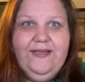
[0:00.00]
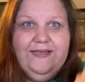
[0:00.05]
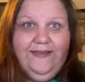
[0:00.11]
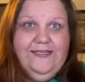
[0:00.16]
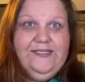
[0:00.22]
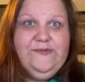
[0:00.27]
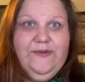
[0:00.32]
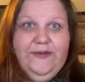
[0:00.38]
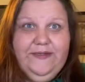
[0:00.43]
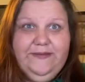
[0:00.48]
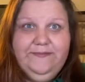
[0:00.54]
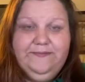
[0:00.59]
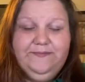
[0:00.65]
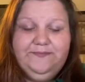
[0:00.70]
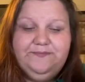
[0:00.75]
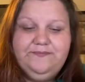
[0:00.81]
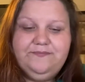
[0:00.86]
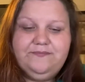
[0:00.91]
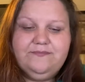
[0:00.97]
this one,
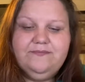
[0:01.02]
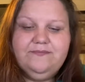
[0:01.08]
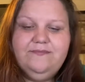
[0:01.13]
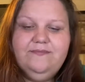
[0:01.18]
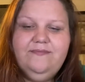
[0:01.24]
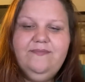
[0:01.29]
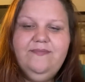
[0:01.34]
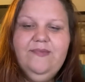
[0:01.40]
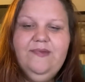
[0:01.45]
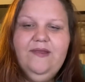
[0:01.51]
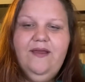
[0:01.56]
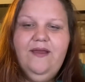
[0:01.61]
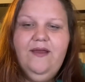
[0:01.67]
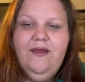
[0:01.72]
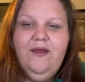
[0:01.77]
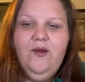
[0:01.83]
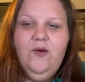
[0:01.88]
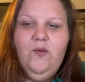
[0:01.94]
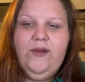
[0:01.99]

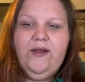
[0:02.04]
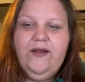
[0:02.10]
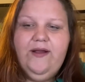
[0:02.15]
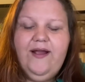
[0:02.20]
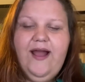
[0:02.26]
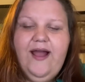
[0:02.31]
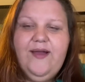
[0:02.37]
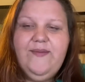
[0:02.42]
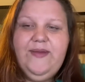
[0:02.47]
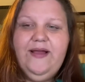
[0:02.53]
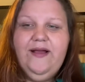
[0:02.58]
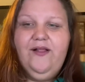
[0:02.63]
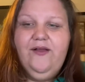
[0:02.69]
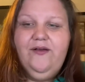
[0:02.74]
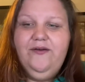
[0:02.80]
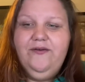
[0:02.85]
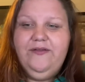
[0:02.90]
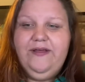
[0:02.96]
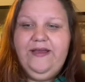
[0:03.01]
where I'm in
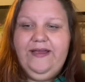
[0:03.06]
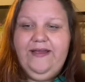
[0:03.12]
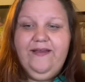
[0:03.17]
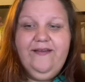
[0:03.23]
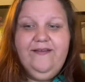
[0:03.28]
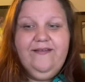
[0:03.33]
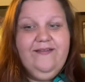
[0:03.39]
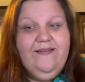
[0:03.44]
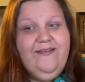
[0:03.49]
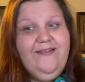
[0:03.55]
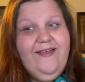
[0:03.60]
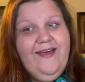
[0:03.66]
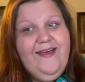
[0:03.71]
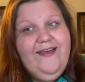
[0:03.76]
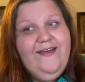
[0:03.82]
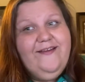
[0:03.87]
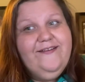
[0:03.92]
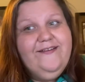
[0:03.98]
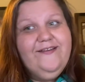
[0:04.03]
clothing
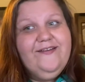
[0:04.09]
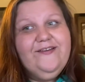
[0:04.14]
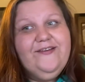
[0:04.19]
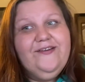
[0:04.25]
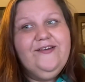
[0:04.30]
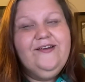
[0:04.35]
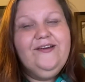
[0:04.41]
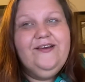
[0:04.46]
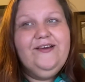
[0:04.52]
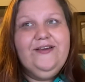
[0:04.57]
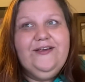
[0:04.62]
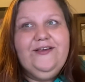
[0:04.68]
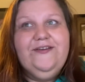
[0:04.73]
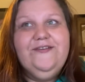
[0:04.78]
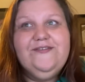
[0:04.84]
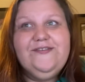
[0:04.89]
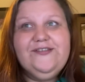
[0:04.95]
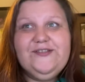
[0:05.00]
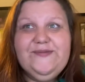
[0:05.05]
that
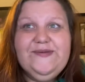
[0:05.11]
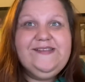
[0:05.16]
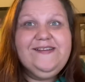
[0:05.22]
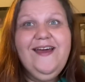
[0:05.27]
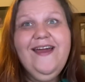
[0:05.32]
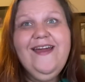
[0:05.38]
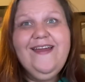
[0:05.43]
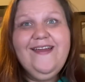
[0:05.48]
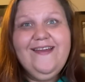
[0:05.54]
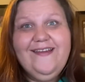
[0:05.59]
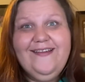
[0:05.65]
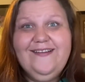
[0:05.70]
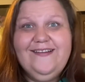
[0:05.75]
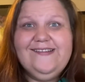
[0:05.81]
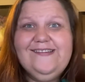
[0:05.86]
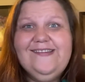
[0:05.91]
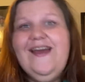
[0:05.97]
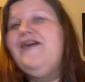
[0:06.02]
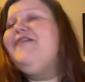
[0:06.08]
used to be tight and
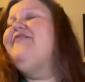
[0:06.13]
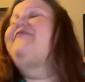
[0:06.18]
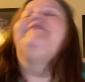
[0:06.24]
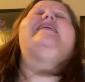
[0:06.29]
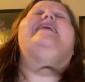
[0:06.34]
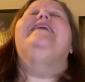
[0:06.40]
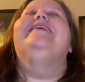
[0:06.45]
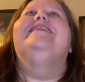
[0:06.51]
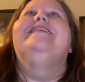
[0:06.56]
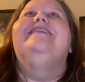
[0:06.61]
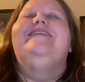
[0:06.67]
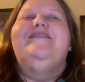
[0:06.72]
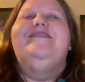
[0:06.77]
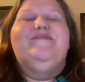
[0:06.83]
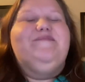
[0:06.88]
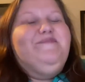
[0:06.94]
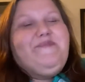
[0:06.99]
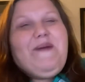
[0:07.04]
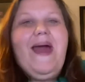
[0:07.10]
is now like
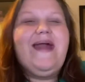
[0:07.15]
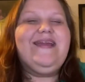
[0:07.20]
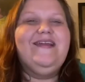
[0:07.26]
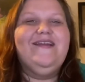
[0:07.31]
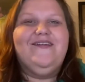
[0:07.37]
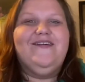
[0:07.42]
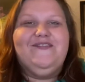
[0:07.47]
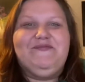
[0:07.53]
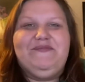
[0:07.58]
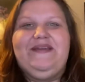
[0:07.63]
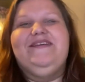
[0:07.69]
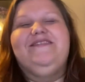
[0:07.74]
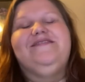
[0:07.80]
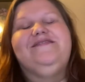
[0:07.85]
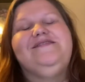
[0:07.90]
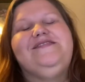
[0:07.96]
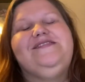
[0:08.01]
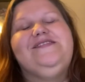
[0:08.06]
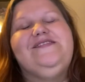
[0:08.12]
baggy on me.
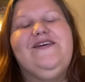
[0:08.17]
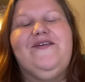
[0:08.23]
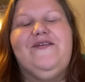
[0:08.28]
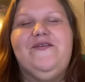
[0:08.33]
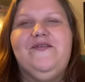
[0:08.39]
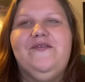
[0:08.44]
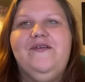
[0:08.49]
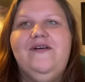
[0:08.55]
So